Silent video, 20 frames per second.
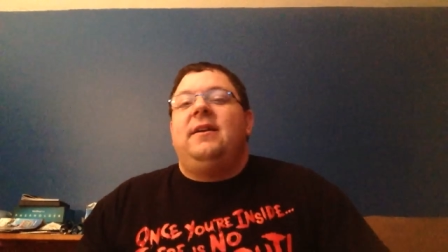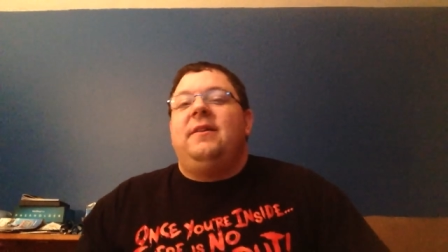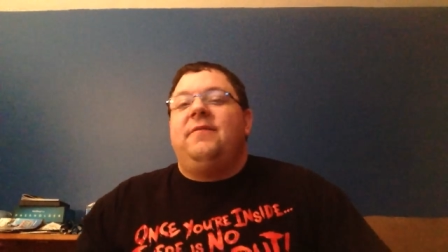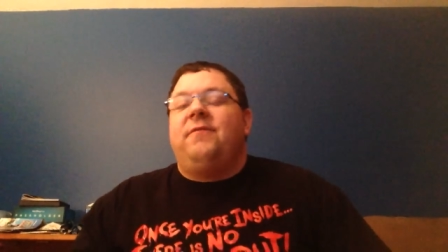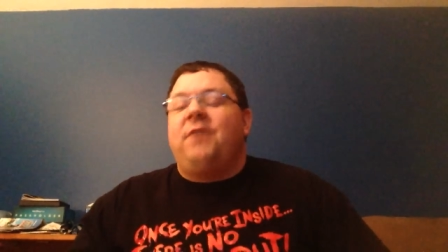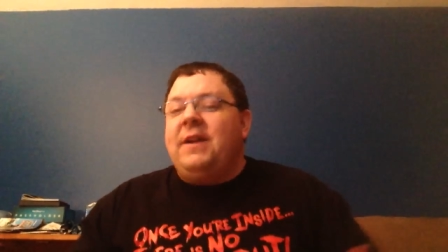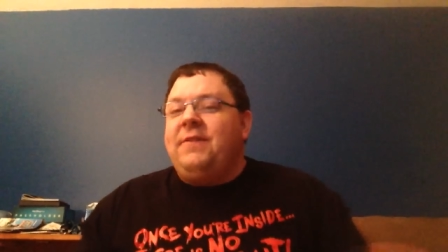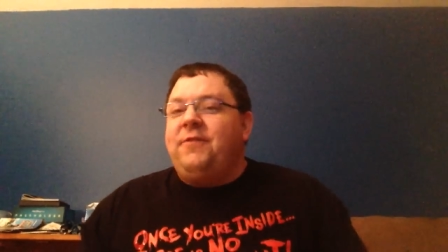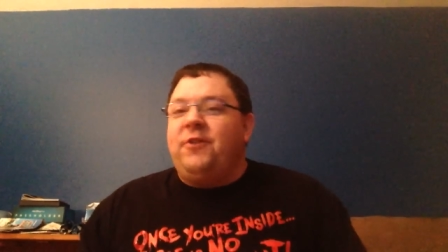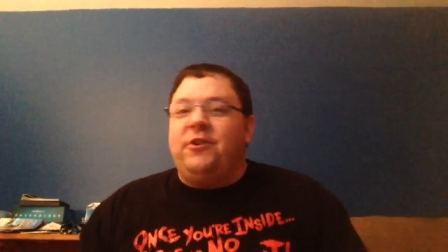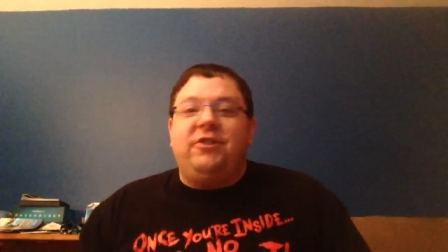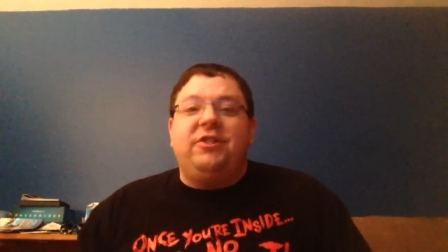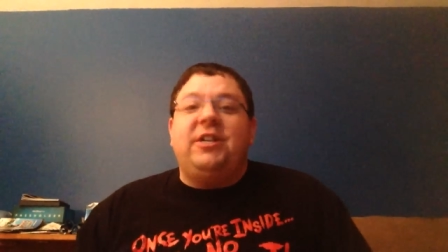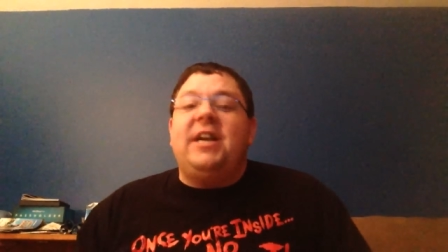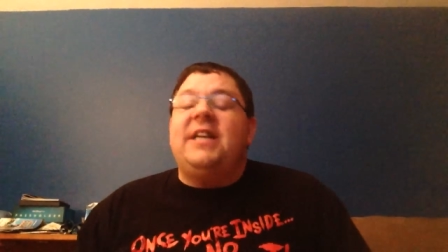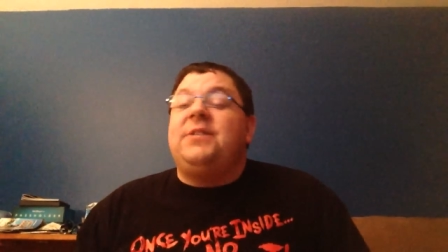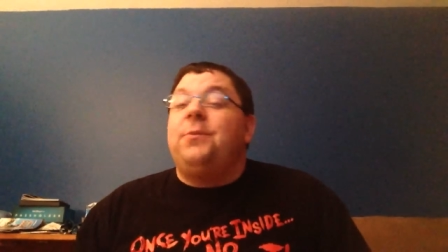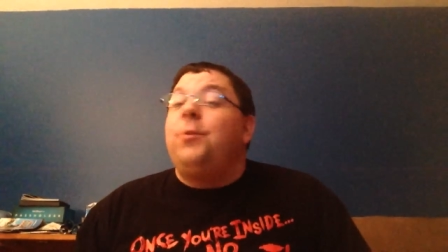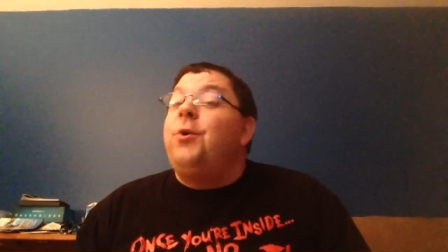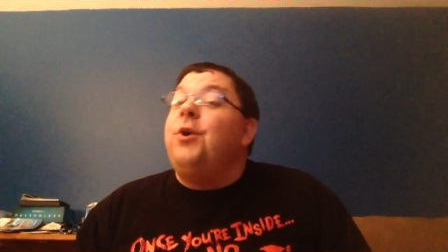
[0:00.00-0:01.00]
Freddy vs.
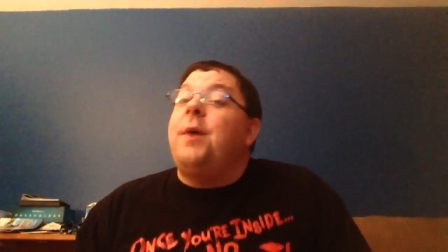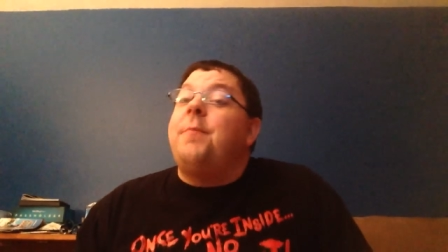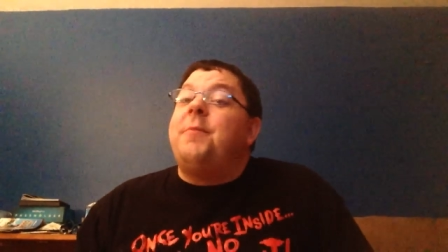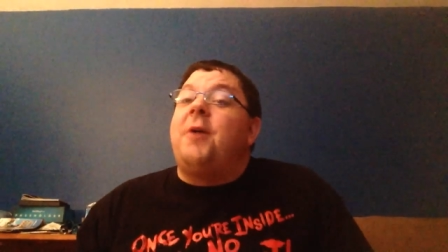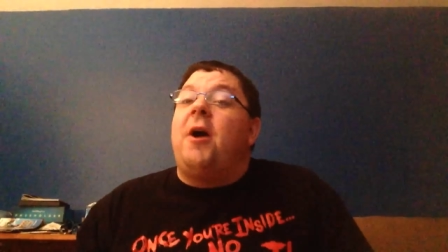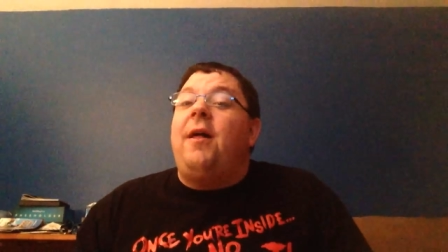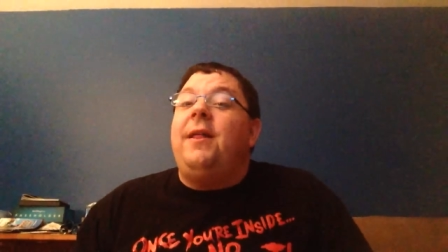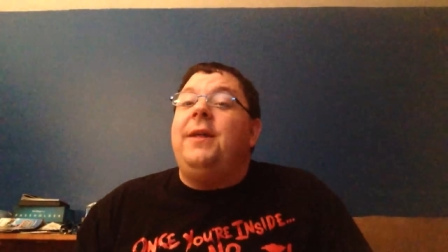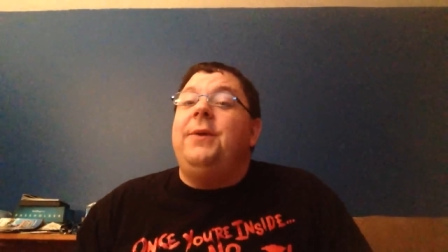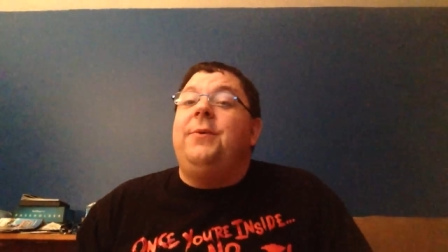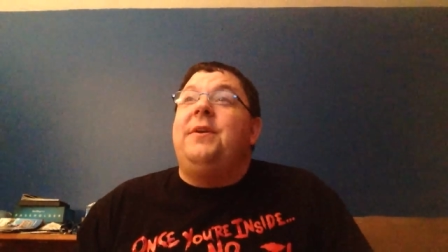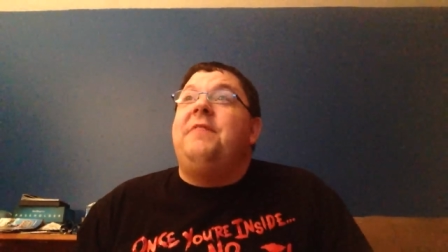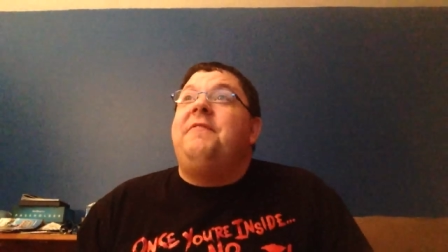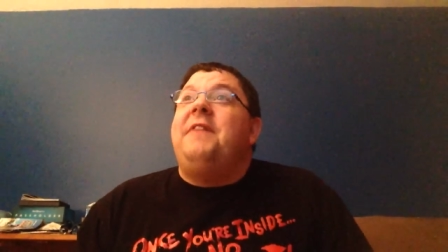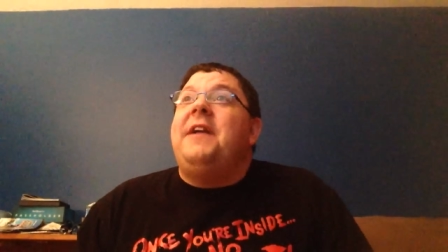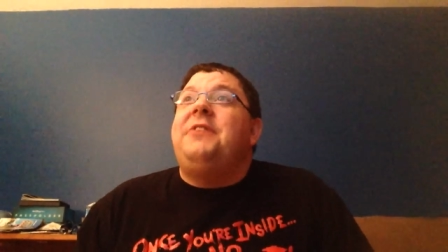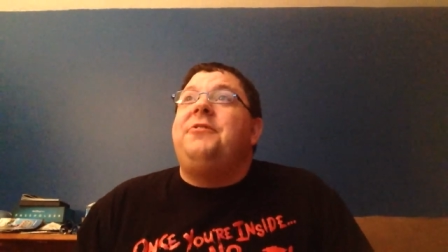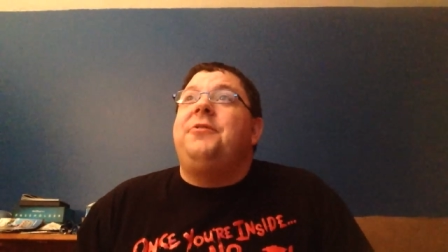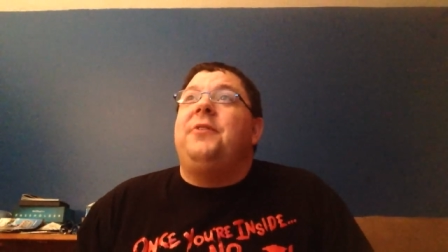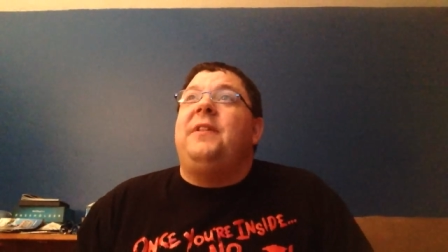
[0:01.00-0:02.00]
Jason will not come to Hollywood
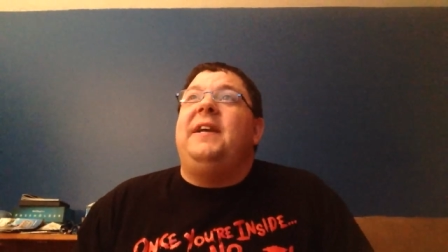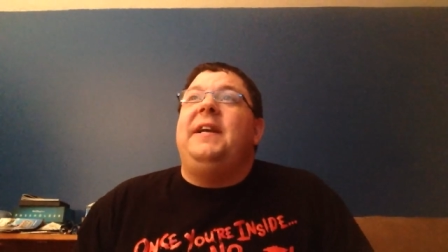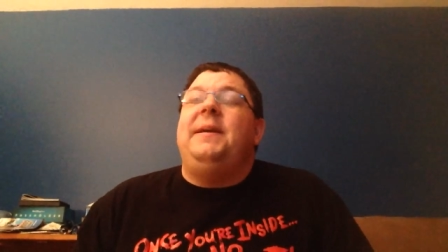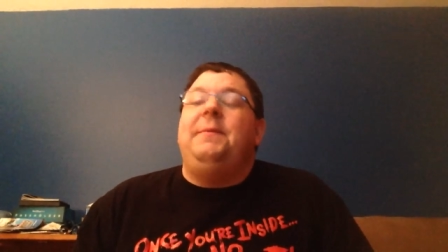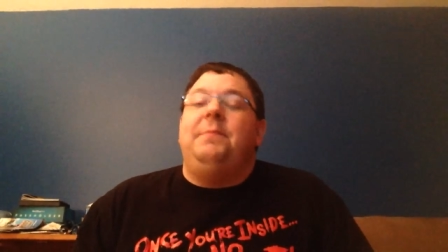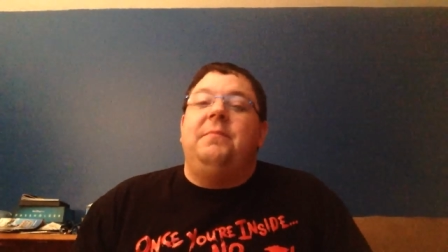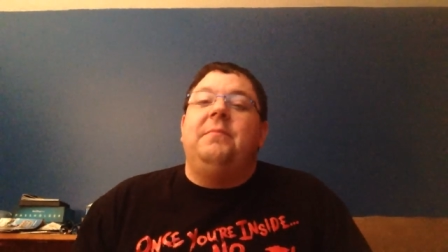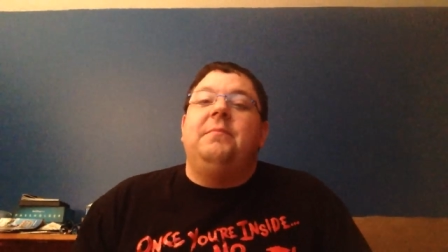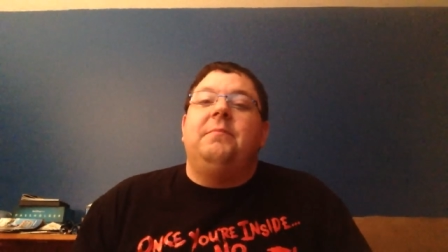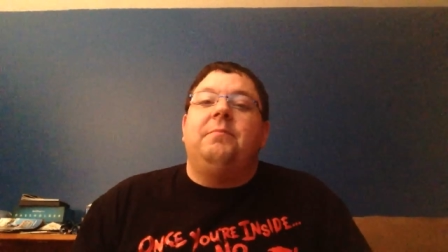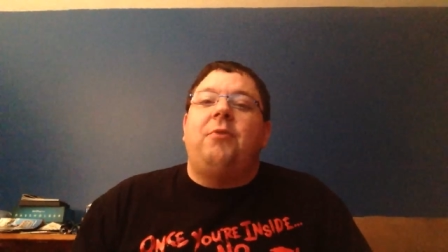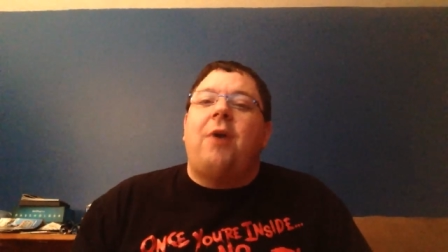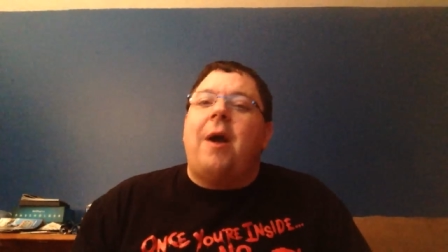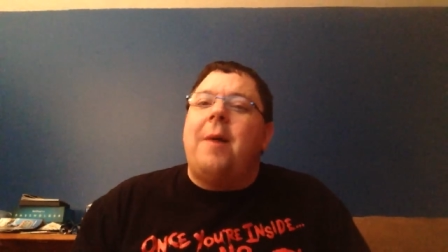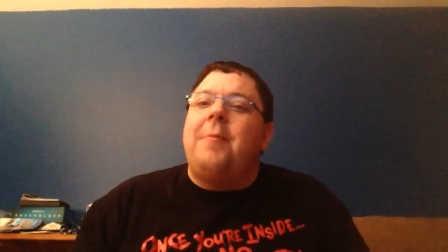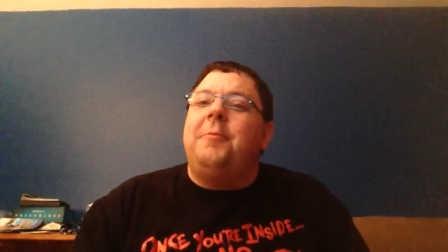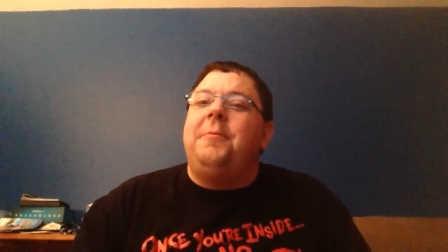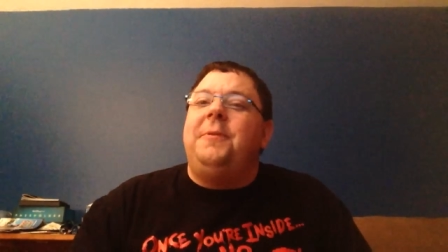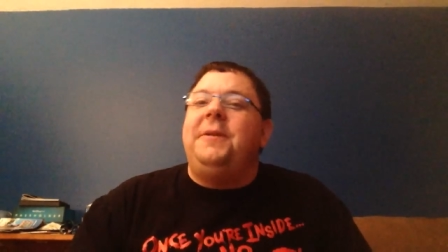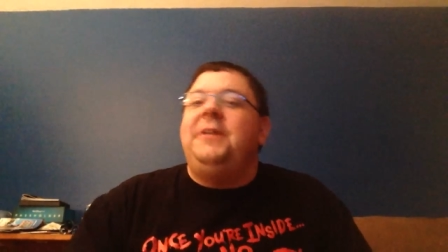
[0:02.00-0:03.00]
eventually,
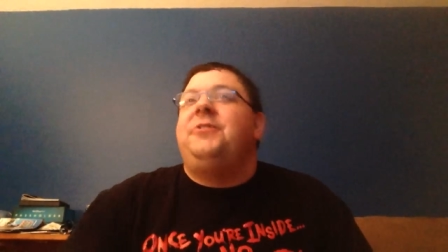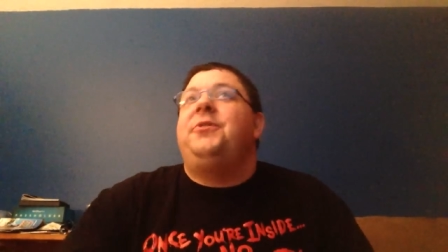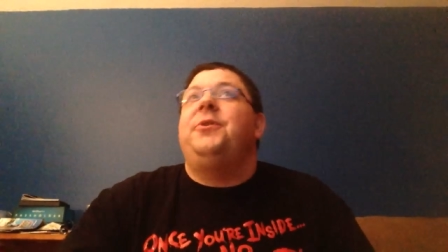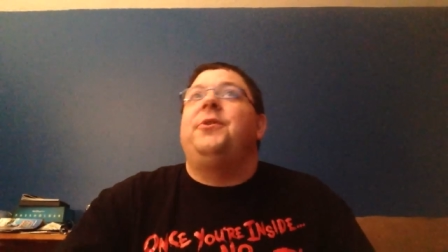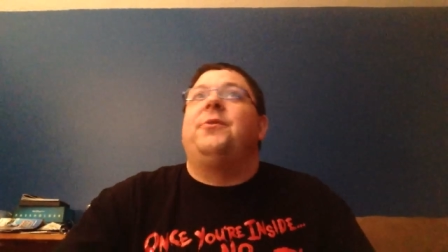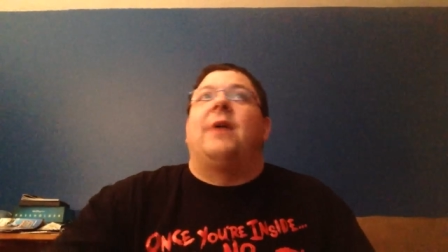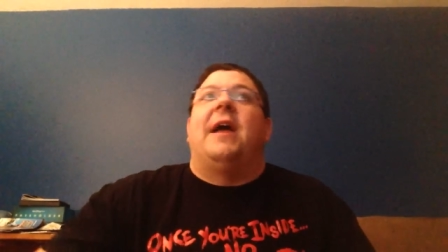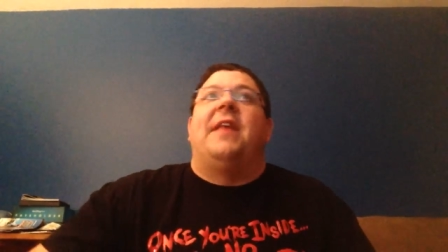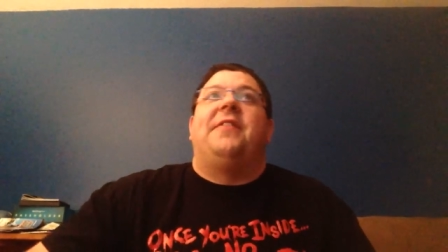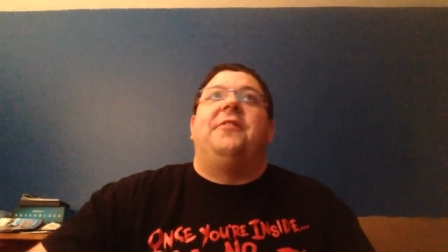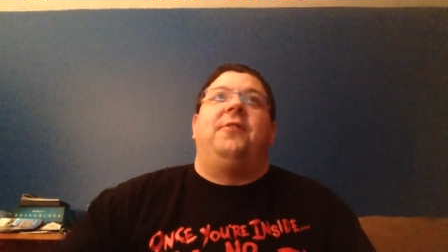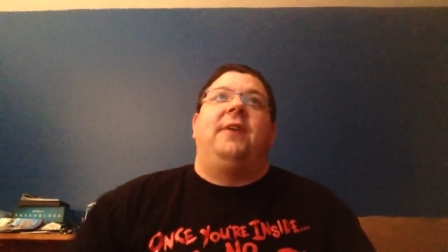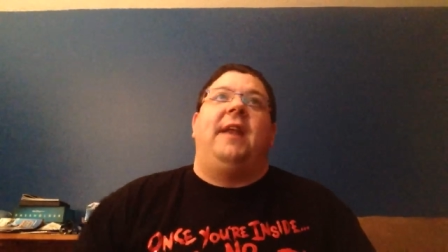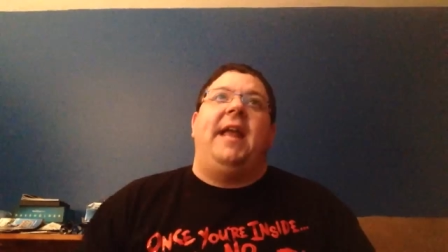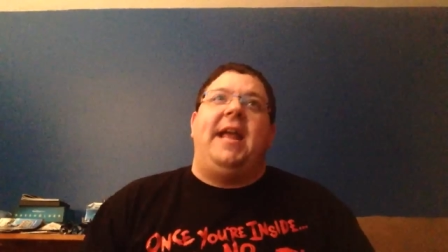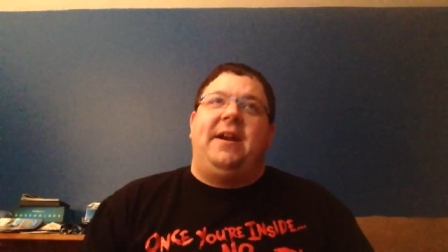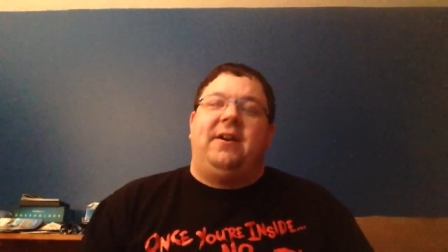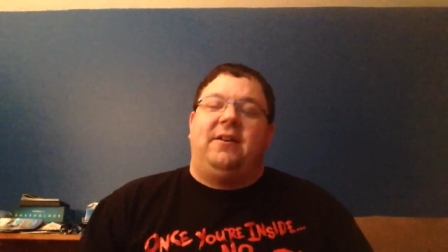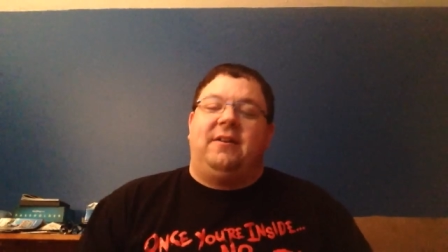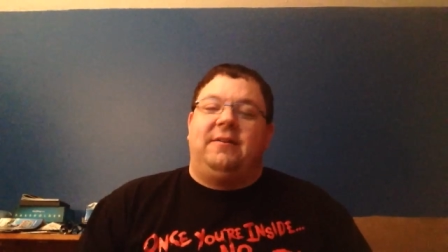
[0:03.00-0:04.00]
probably sooner rather than
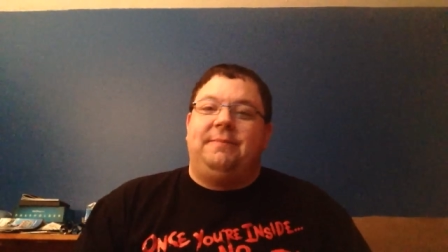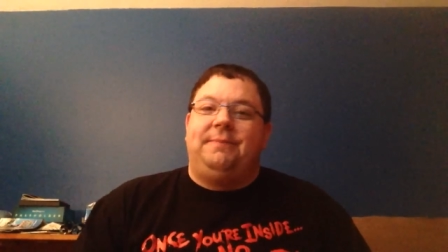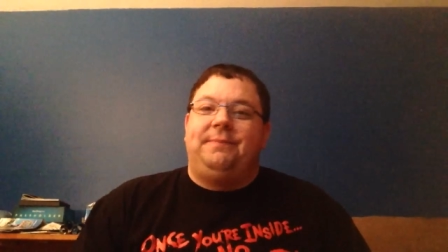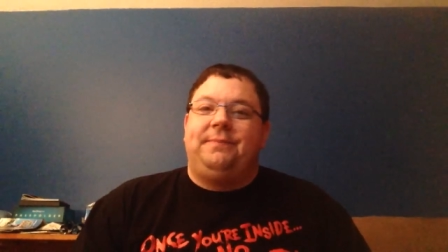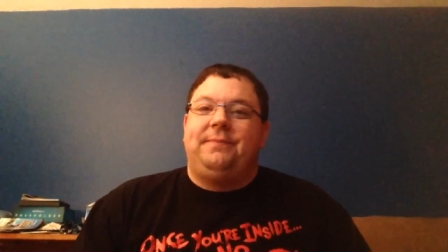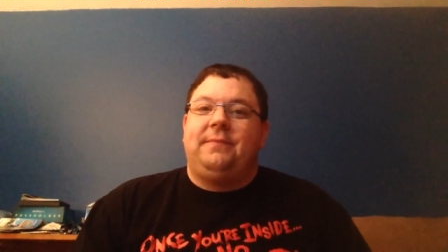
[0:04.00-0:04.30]
later.